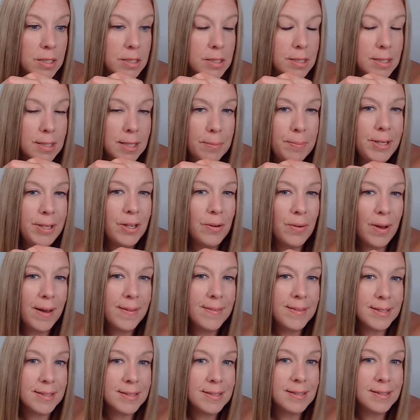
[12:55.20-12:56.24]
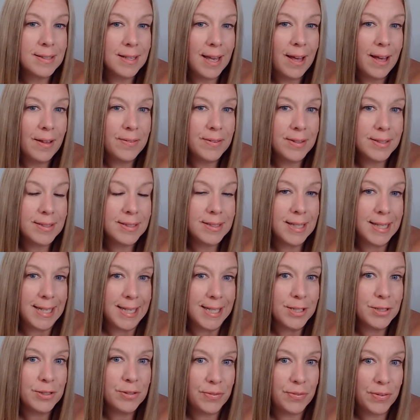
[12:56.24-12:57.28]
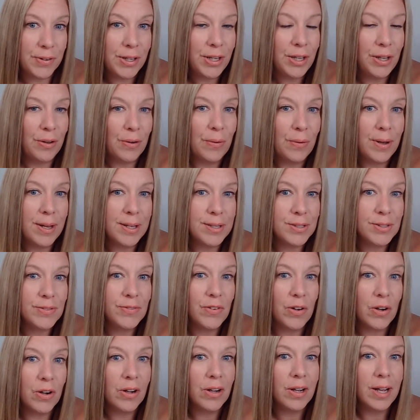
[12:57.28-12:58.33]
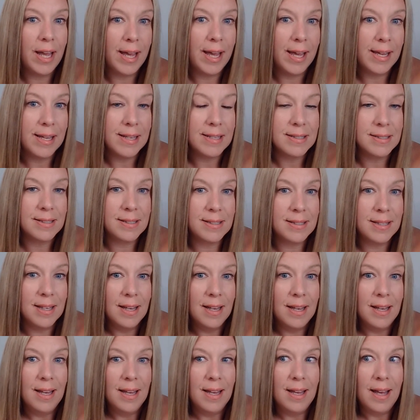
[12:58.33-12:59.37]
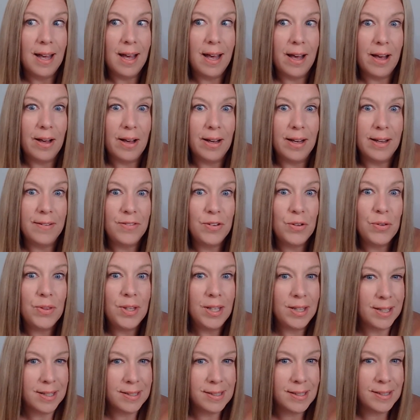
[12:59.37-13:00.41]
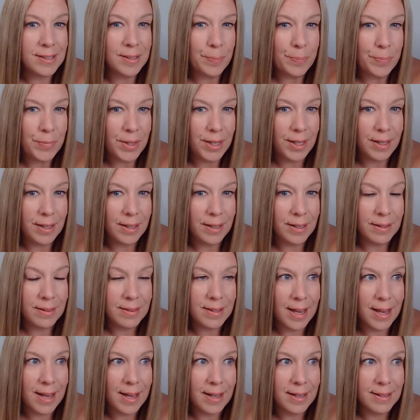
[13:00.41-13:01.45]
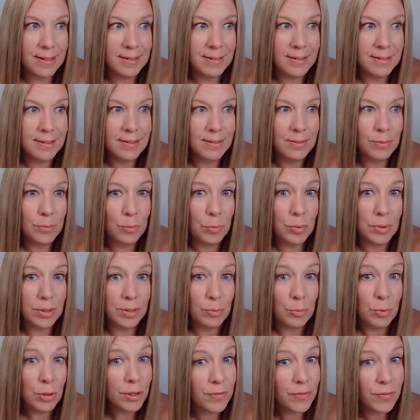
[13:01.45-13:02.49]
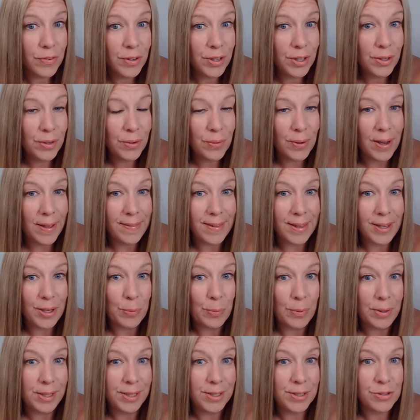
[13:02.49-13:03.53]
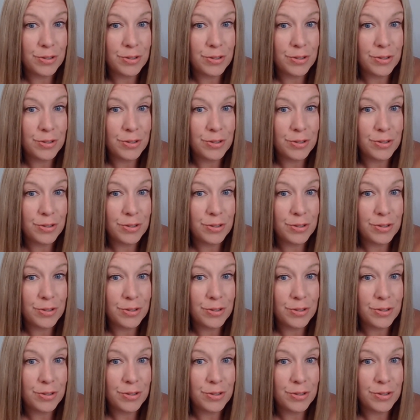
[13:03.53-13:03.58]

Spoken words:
let me know how this lands for you, as far as if you think this is something that would work for you and that you're willing to